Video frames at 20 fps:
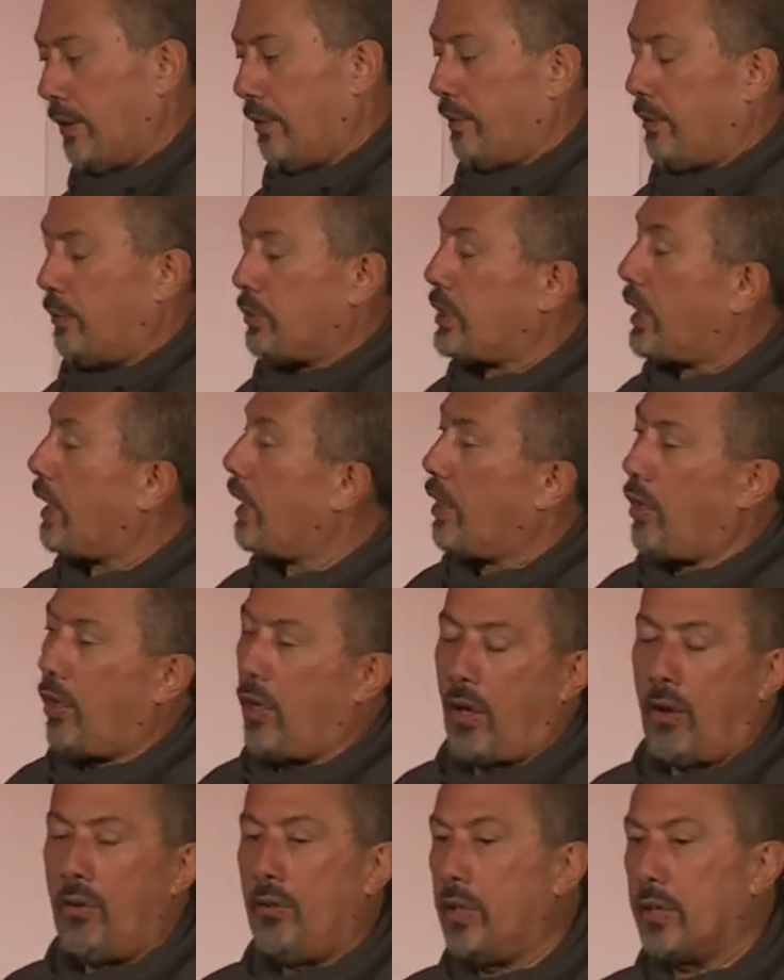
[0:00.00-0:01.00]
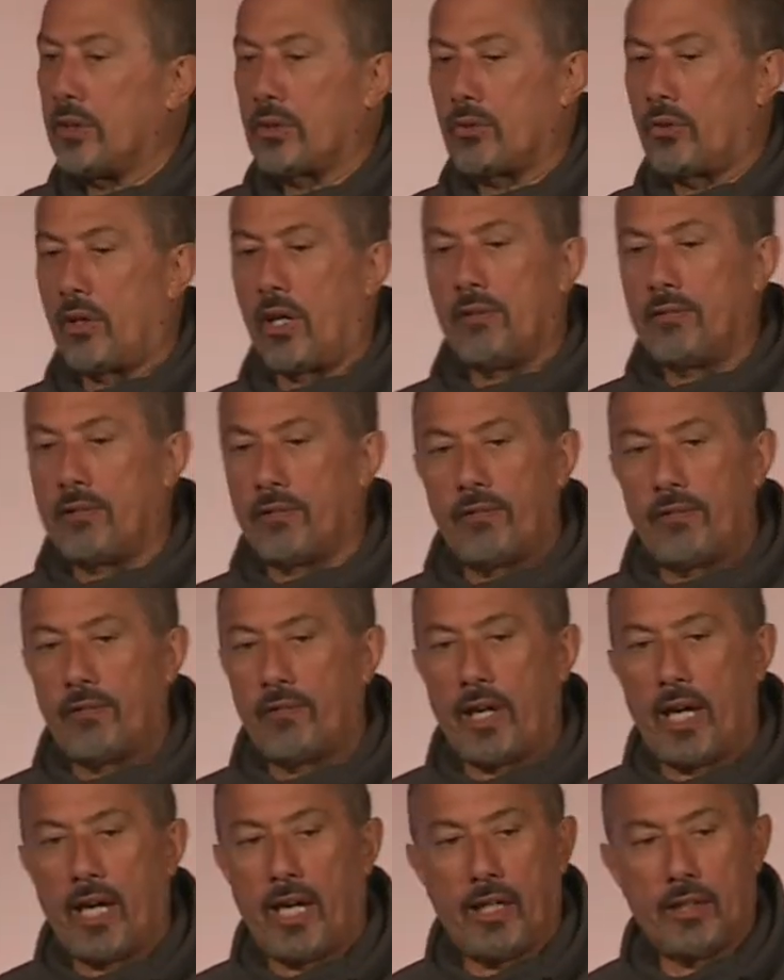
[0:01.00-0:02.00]
there was the loneliest drive I've
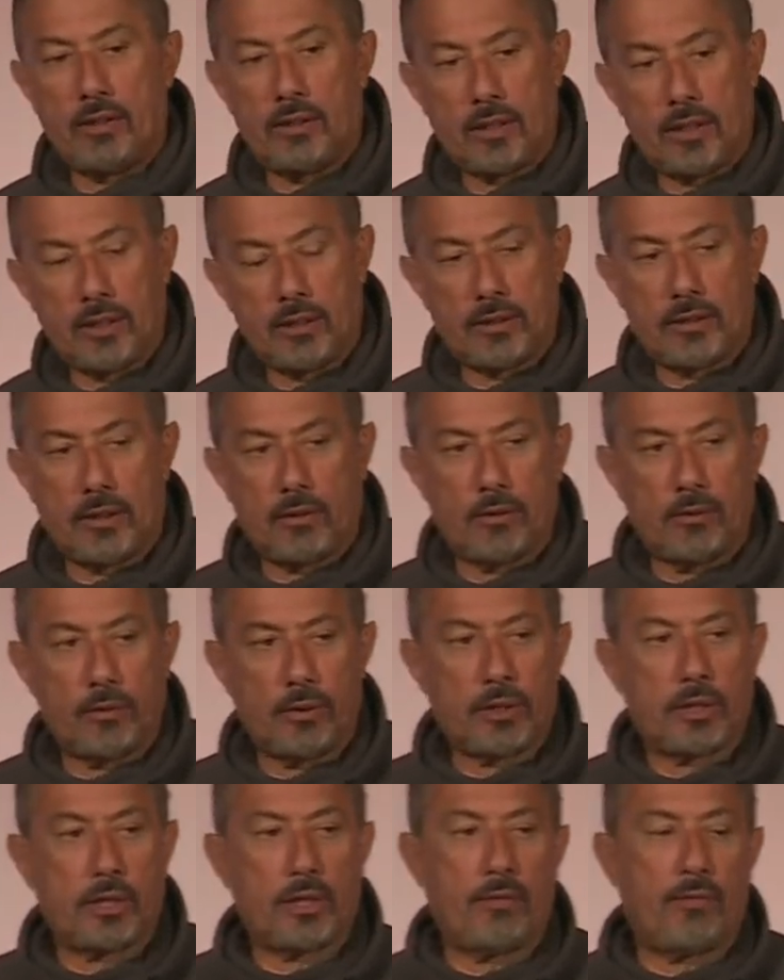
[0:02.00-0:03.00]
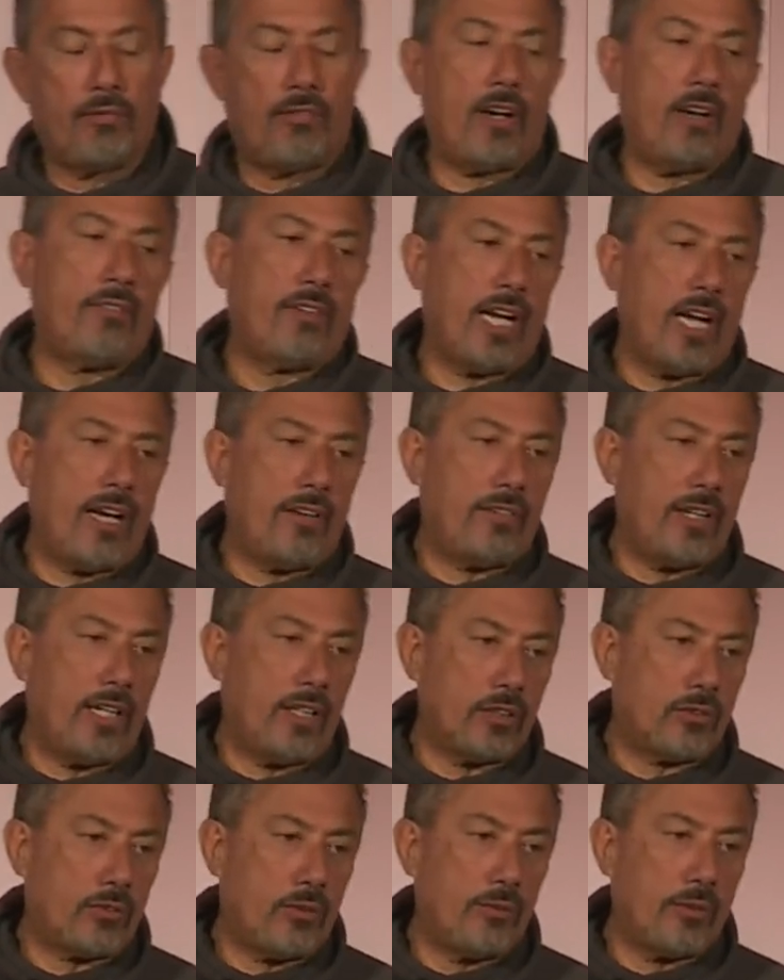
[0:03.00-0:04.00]
ever had. So it was 5.5
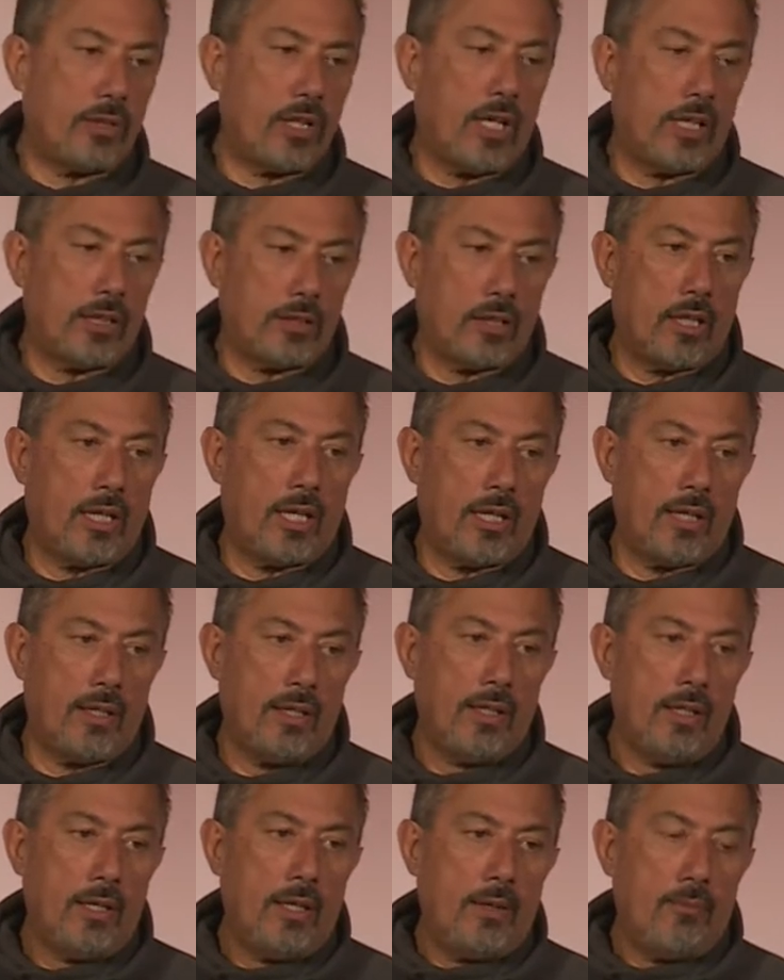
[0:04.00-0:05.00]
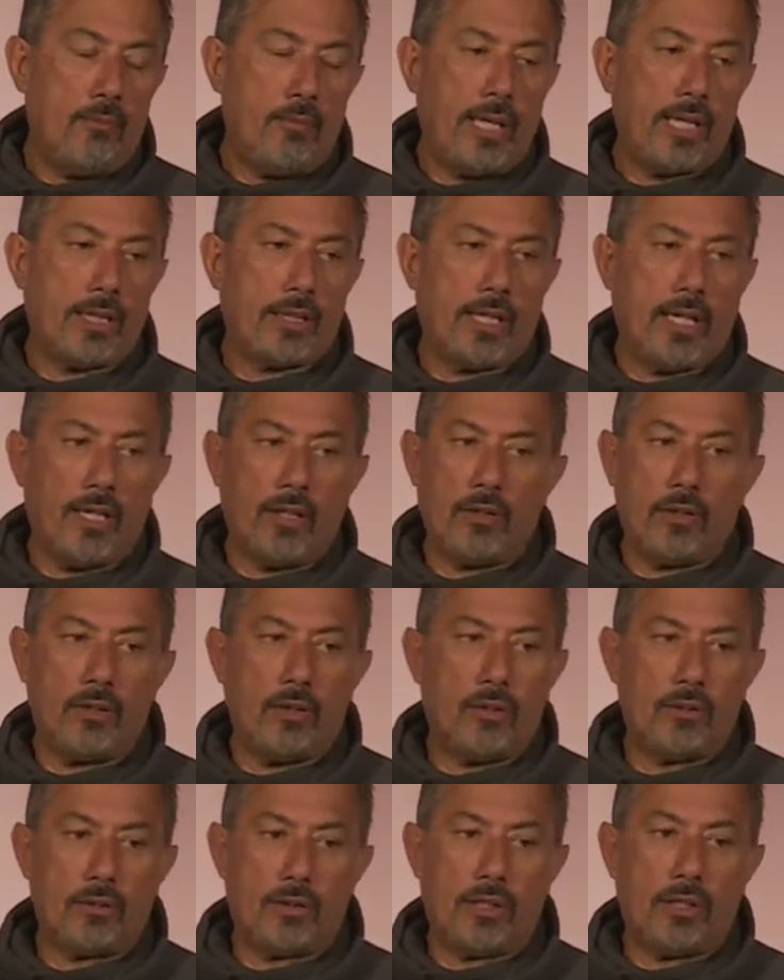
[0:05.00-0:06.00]
hours from Kaitaia back
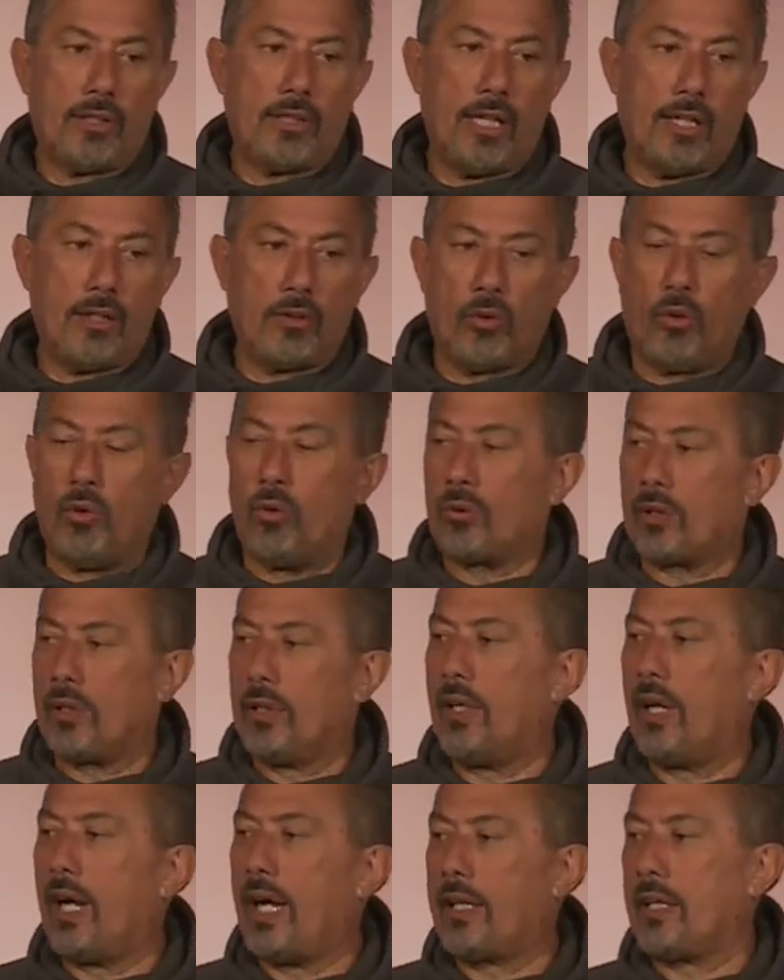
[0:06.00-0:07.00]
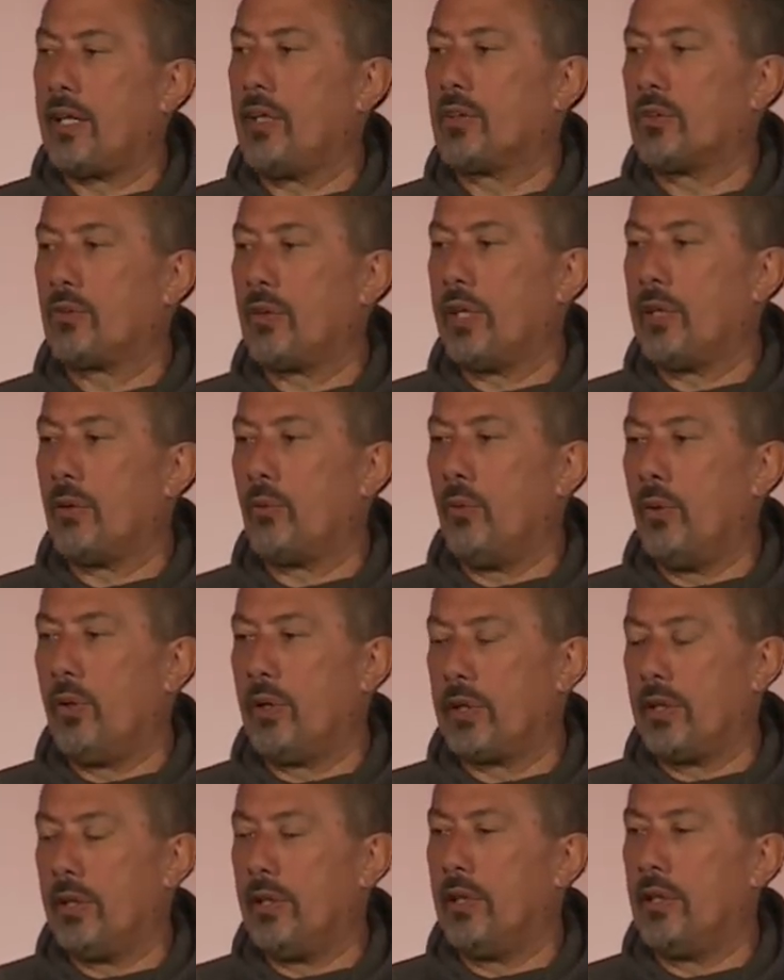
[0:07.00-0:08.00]
down to Auckland. I had to go straight to
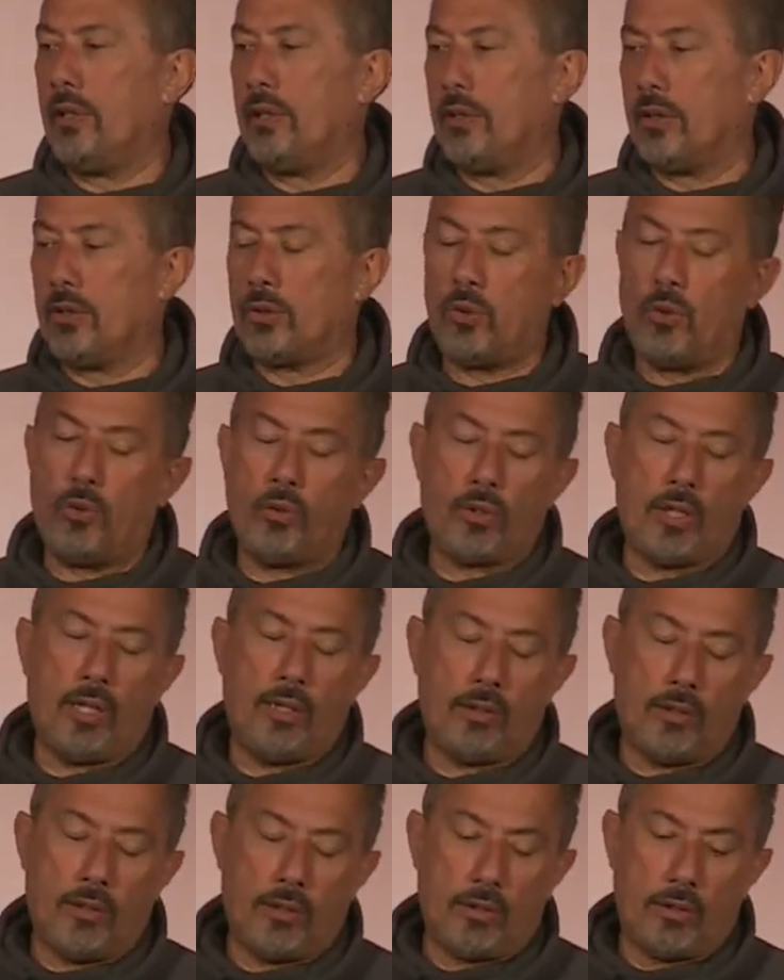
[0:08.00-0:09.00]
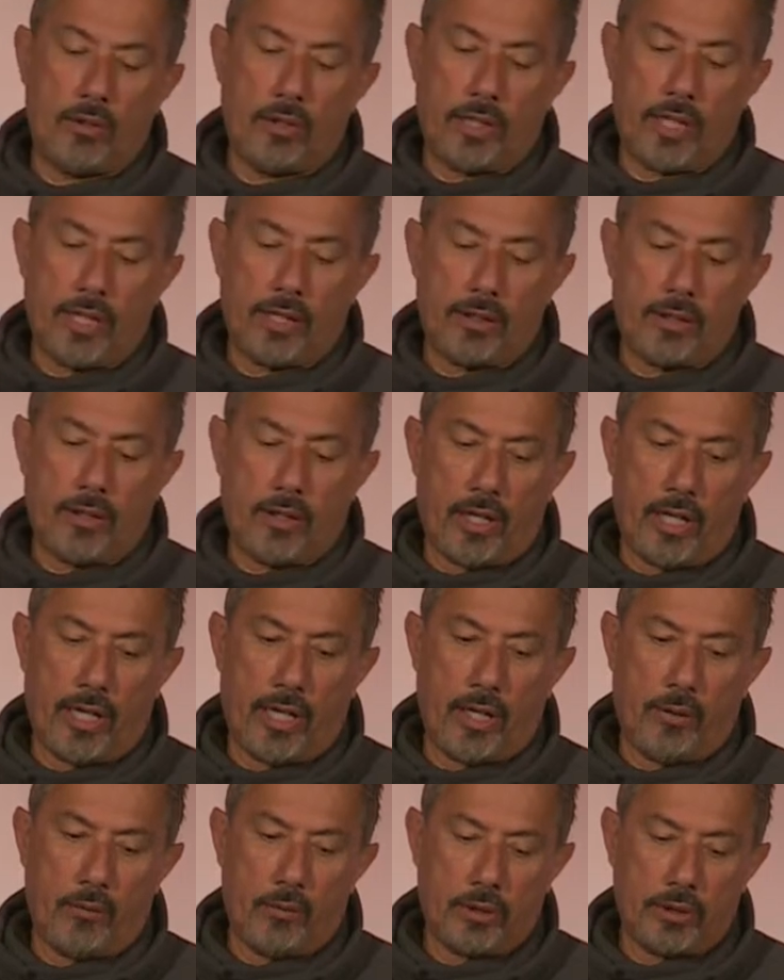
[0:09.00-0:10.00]
work. And the gig that I
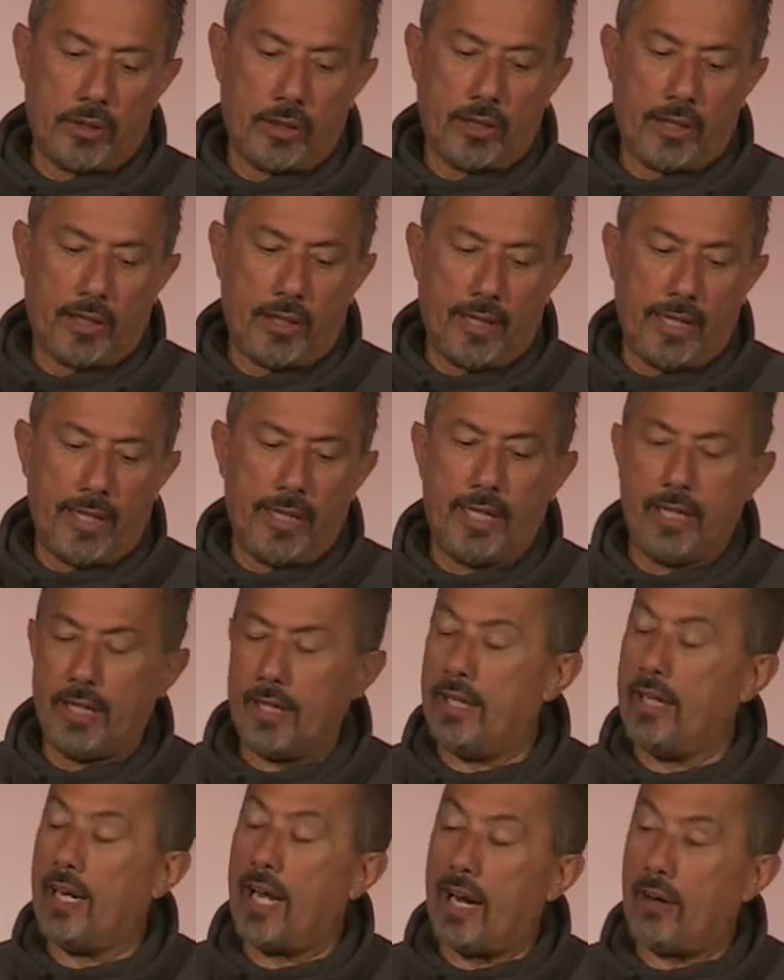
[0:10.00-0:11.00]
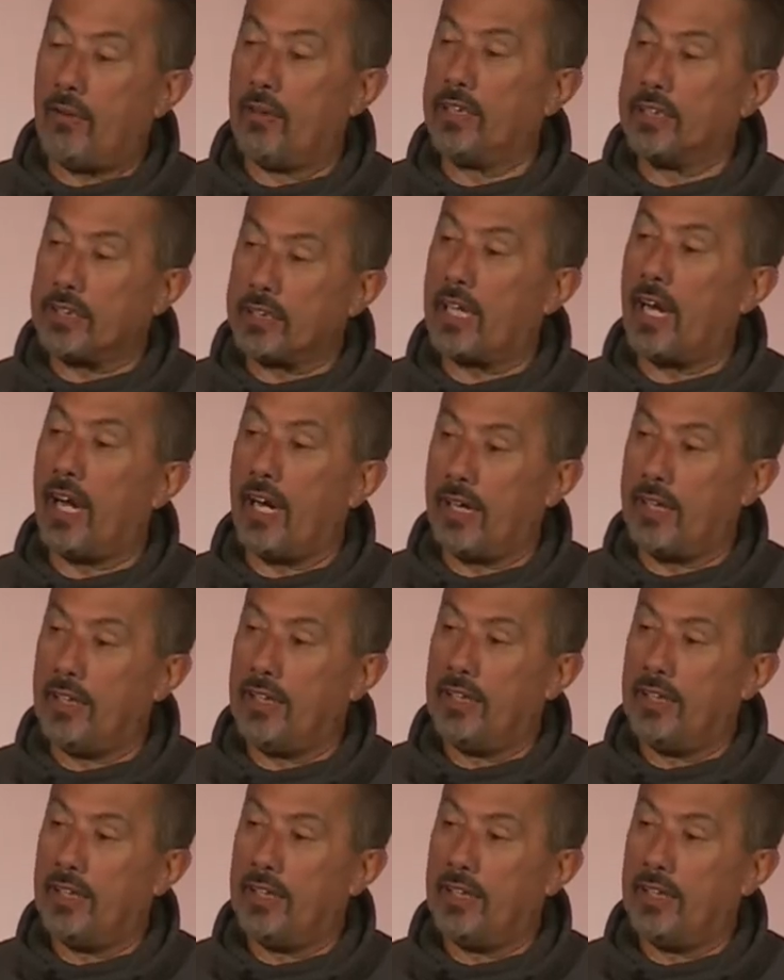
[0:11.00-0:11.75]
had was at the Glen Eden RSA.